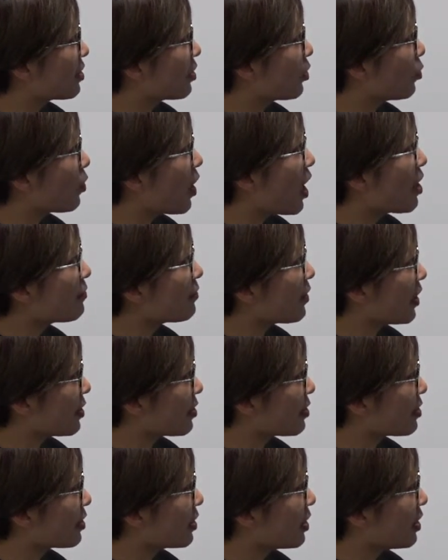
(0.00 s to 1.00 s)

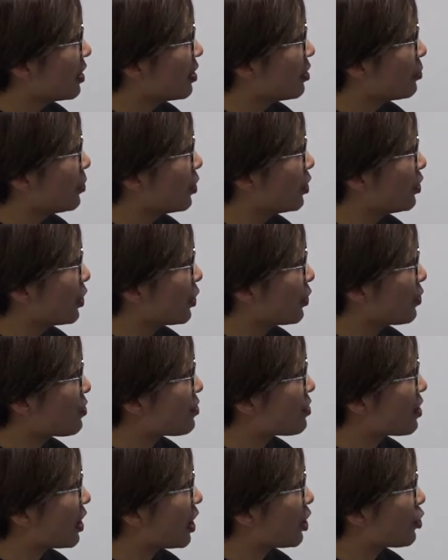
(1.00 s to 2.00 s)
graphite
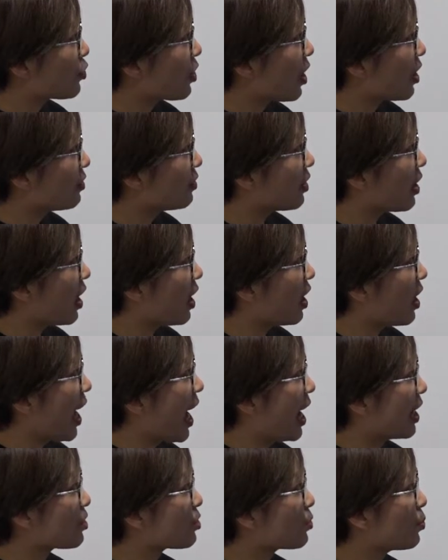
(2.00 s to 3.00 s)
produced in China are
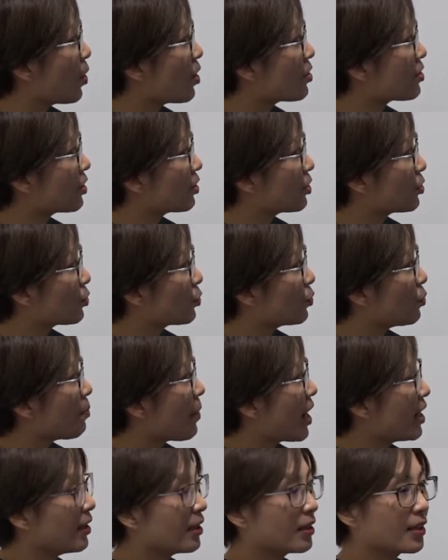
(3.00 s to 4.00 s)
exported to
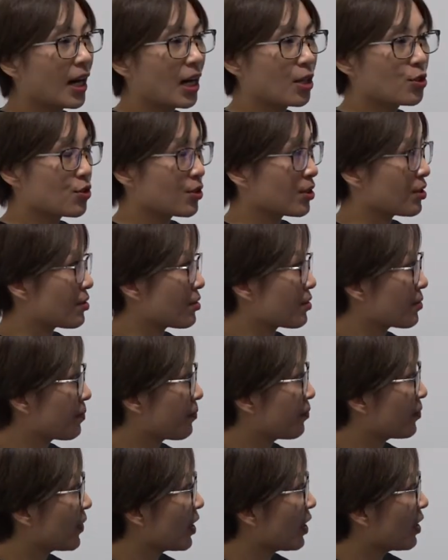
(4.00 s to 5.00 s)
many
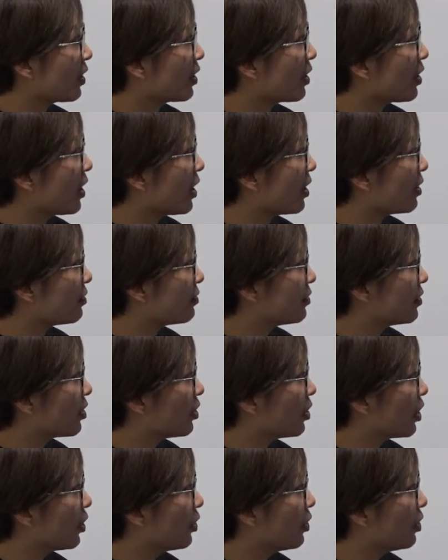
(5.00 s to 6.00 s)
countries, and
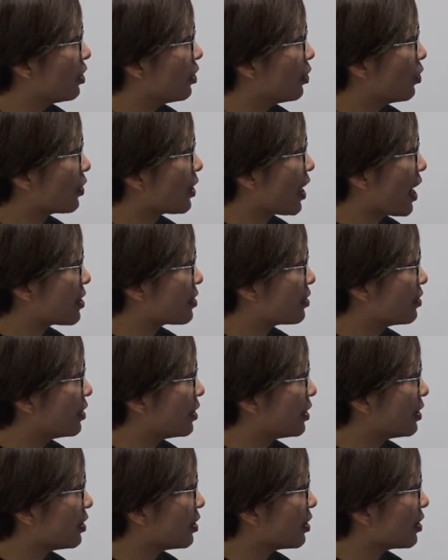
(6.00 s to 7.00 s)
they look at
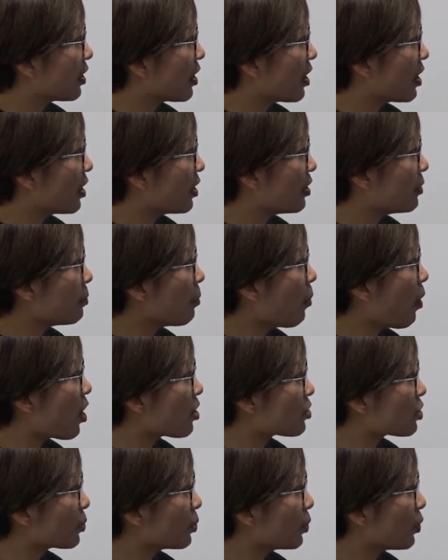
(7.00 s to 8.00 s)
the
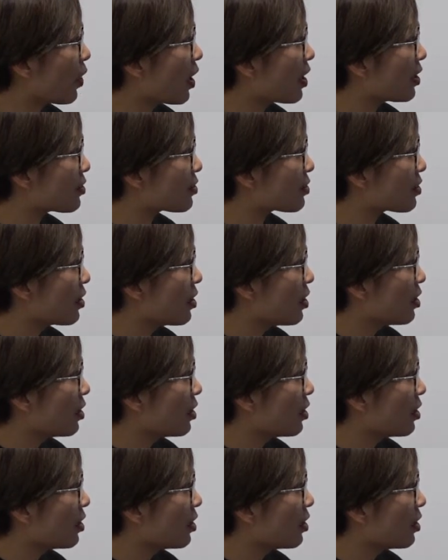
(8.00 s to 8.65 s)
import price